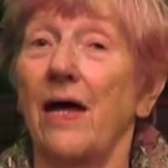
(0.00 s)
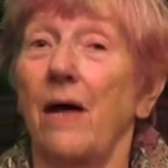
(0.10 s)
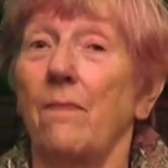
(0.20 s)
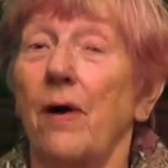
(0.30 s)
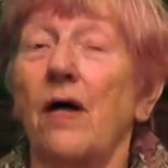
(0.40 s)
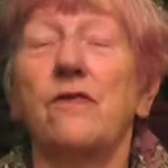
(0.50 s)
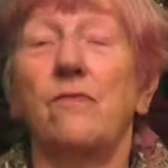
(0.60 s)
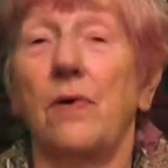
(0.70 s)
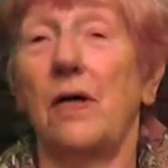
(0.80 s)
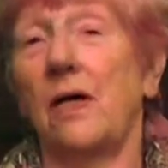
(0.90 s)
And part of
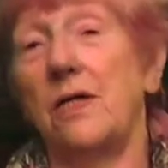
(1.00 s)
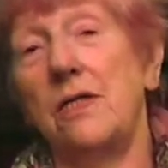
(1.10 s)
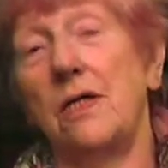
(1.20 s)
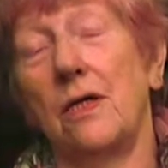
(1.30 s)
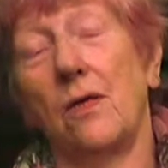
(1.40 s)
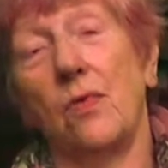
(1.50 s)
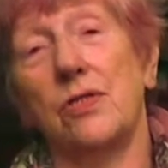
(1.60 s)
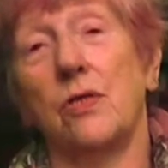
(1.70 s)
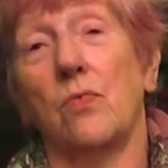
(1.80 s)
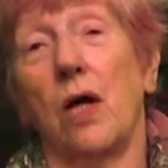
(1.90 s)
my idea was
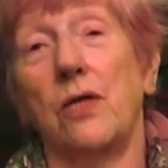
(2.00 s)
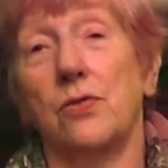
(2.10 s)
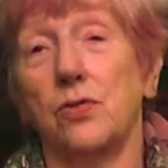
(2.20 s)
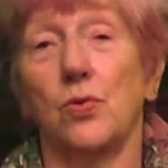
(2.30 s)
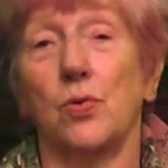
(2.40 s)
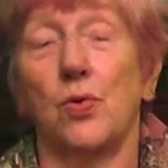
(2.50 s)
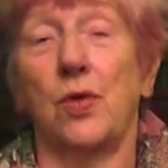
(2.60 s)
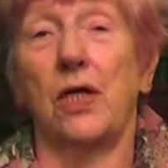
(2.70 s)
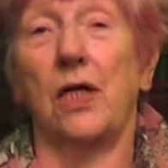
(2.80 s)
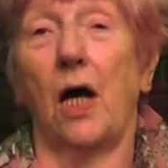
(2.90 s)
to write a
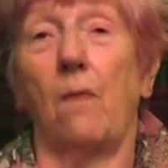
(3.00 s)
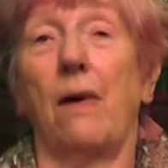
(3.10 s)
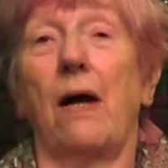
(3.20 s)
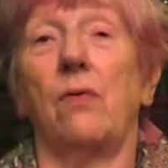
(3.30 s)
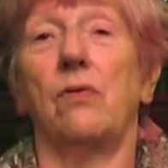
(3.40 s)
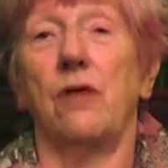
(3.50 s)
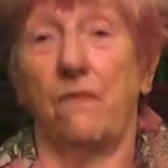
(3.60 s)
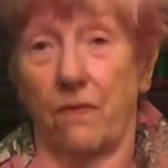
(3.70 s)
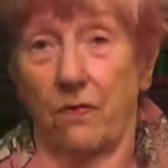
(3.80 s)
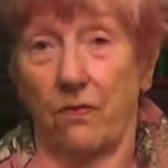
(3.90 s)
story about
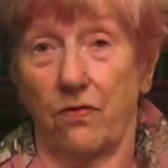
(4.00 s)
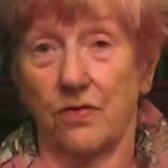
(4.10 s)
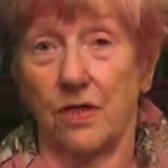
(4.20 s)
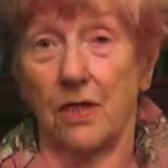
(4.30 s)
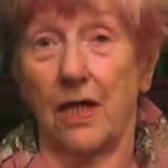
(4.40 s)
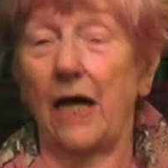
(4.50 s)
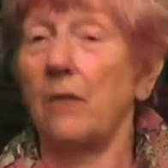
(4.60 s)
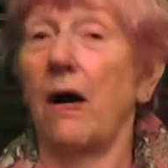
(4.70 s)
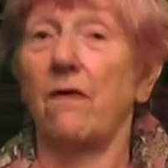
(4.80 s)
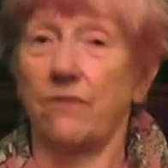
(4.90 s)
difference and
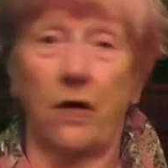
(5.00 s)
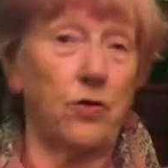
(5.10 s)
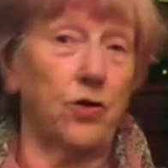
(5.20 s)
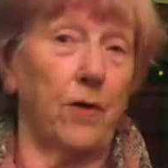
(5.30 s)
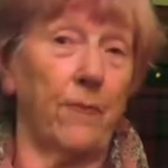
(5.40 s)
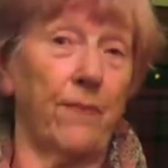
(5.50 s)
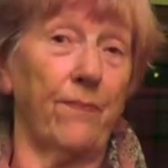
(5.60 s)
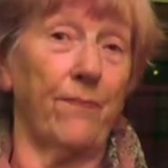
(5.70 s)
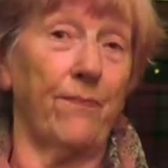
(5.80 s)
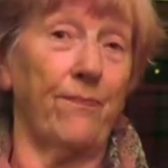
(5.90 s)
about friendship.
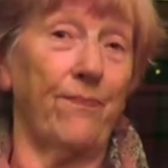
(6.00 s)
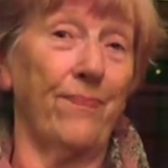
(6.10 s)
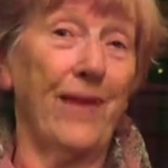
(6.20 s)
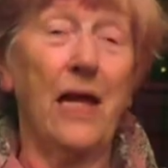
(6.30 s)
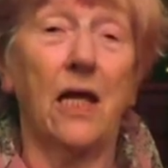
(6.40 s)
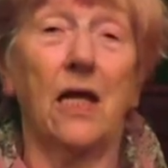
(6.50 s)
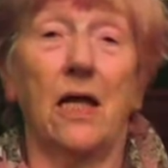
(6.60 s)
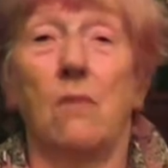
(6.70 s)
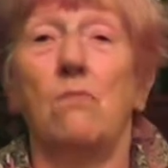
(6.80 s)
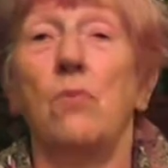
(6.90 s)

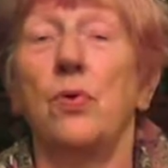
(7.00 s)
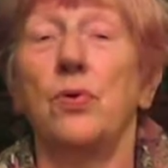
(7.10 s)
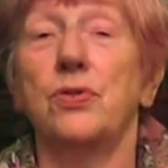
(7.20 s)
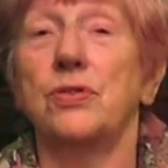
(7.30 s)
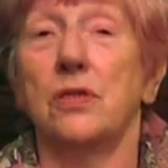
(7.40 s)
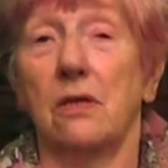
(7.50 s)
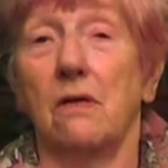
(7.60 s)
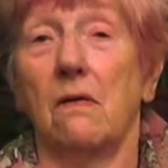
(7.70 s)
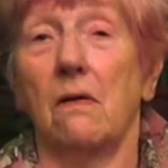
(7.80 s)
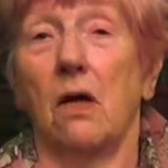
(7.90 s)
Moose,
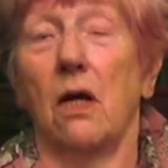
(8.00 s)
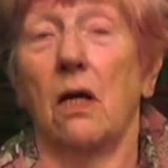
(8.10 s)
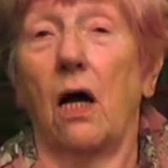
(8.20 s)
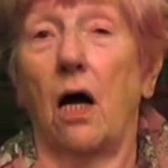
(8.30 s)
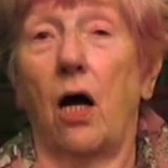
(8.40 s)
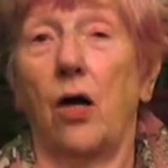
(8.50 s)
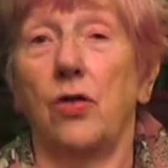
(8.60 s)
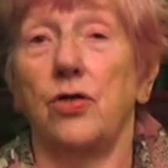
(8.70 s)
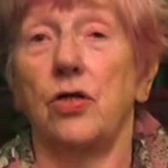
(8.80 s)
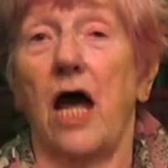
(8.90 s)

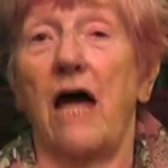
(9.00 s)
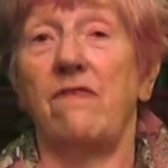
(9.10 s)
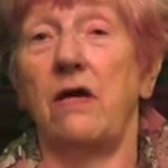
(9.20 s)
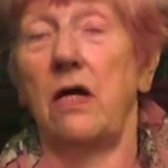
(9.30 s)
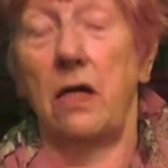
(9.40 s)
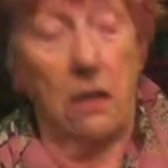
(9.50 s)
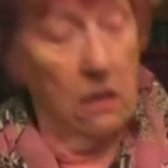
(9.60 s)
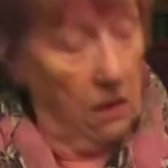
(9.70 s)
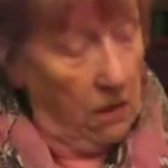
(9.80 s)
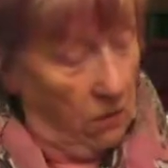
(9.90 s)
large and heavy,
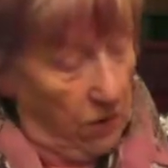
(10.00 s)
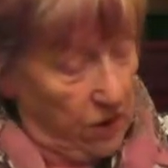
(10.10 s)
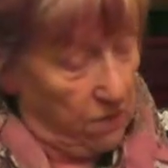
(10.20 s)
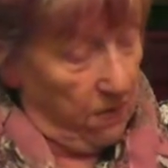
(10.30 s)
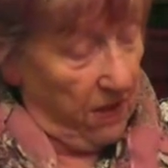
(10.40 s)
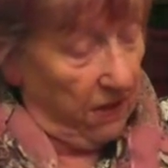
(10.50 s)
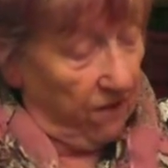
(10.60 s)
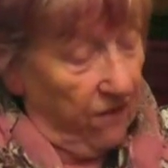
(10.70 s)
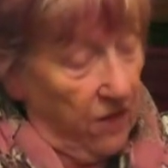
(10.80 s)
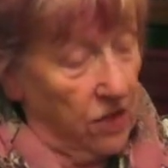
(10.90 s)
with his big
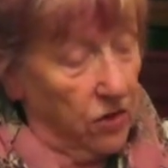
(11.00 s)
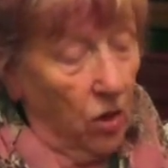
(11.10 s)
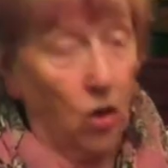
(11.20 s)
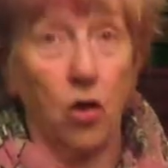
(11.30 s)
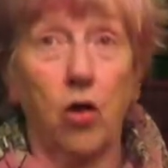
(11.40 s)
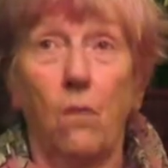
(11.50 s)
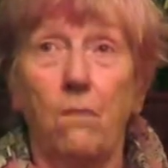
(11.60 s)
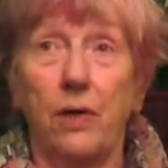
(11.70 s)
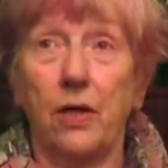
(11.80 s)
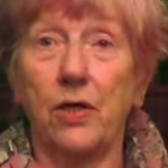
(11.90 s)
feet
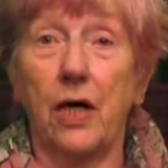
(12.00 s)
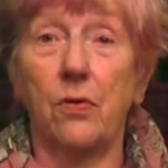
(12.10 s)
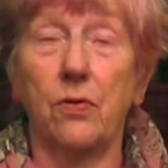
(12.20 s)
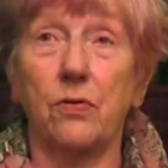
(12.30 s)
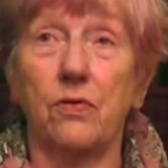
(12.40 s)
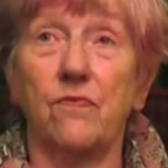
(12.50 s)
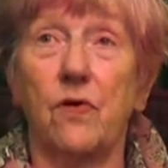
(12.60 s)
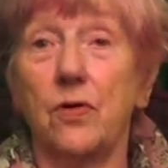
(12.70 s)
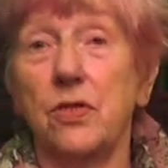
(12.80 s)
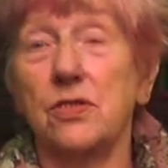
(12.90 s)
clomping down through the
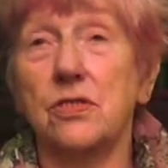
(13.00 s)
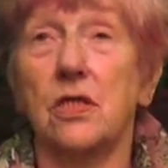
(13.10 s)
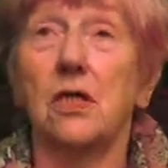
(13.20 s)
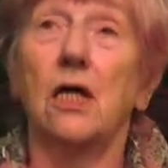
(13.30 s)
forest,